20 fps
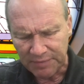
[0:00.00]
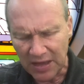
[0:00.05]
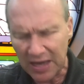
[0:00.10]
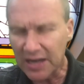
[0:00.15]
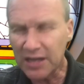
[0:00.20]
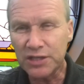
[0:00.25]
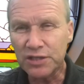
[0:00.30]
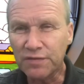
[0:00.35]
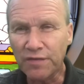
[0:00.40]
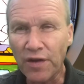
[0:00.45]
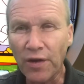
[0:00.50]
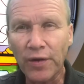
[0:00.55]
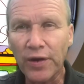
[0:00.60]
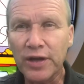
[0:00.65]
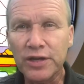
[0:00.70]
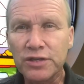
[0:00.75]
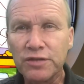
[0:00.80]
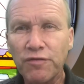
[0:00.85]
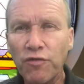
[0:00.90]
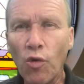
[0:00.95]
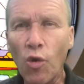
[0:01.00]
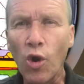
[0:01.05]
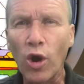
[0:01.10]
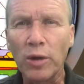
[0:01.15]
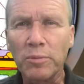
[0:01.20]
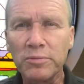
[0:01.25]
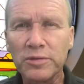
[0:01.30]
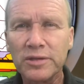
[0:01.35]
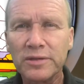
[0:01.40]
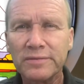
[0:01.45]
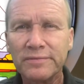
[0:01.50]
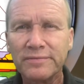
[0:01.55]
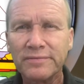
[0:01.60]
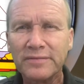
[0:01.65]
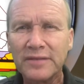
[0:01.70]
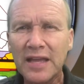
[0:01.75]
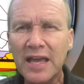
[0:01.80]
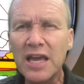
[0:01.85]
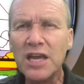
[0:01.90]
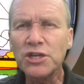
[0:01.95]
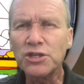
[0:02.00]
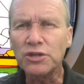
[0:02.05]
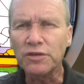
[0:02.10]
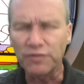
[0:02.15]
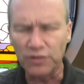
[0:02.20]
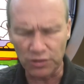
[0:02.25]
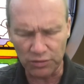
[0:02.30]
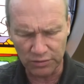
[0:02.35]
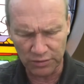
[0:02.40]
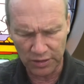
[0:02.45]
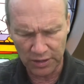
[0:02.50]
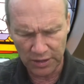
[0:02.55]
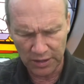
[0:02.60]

in its various forms. Each of you